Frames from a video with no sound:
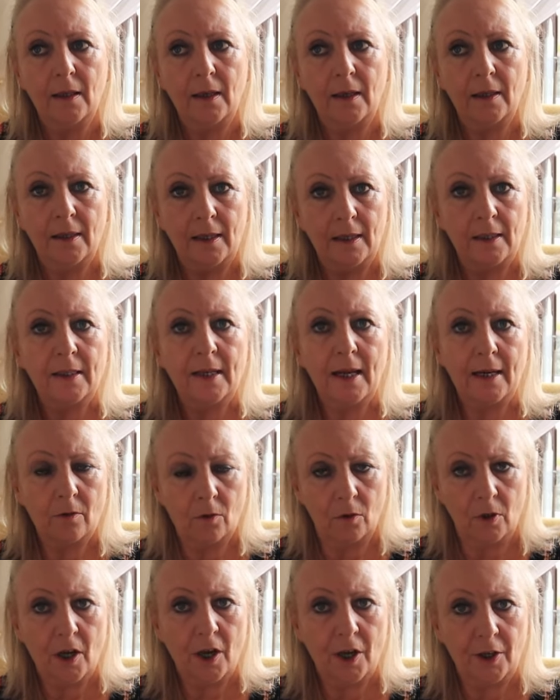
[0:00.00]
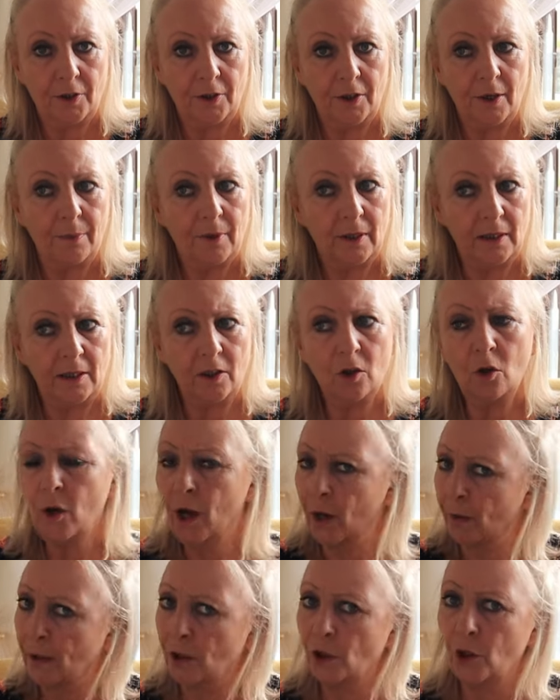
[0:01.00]
is intent on hurting her because he's
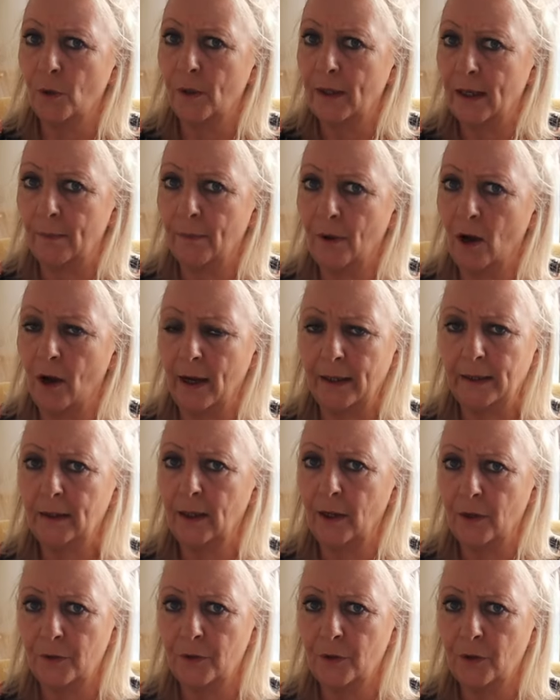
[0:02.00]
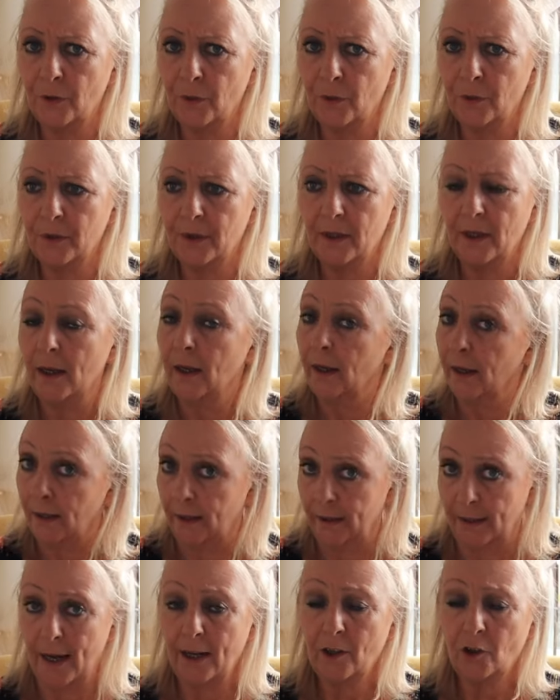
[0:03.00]
not only doing it behind closed doors,
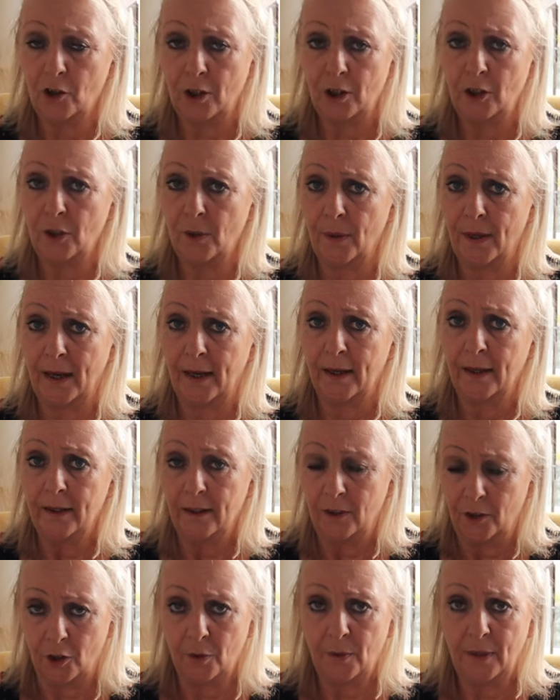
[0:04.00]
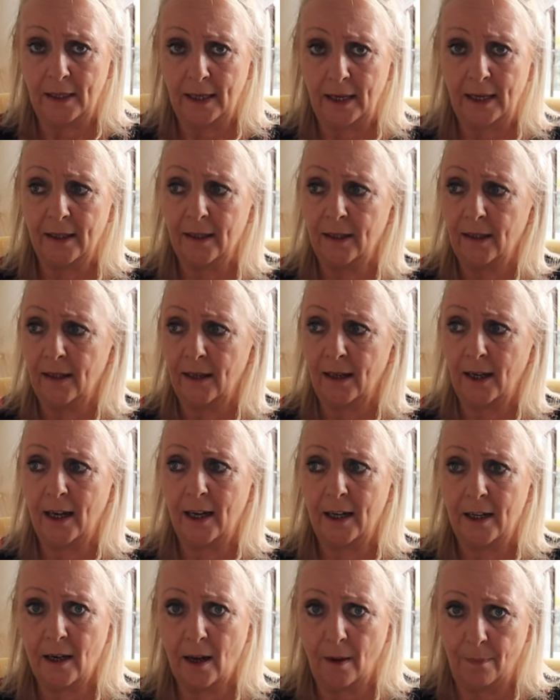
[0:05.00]
he's actually do it, doing it
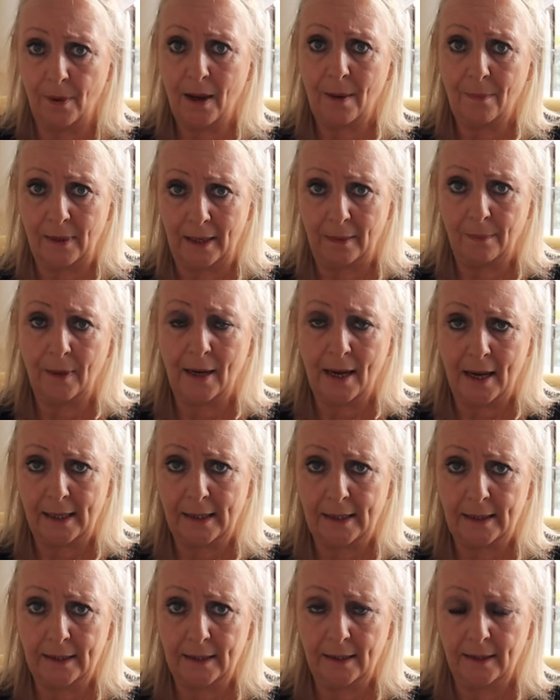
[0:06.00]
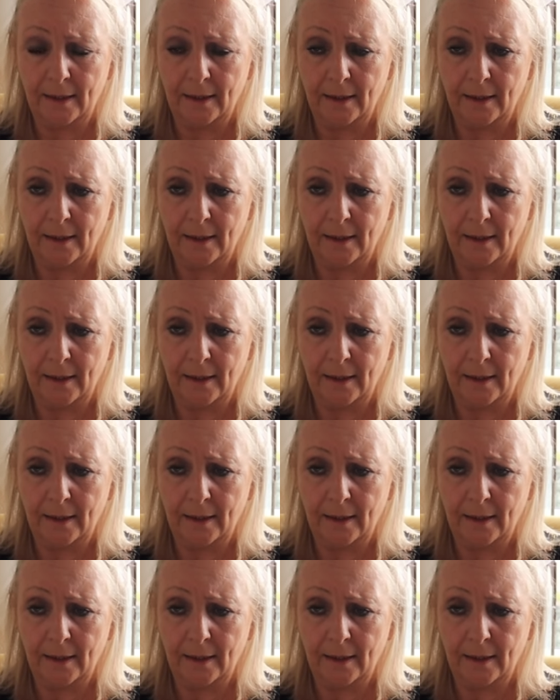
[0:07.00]
in a public place.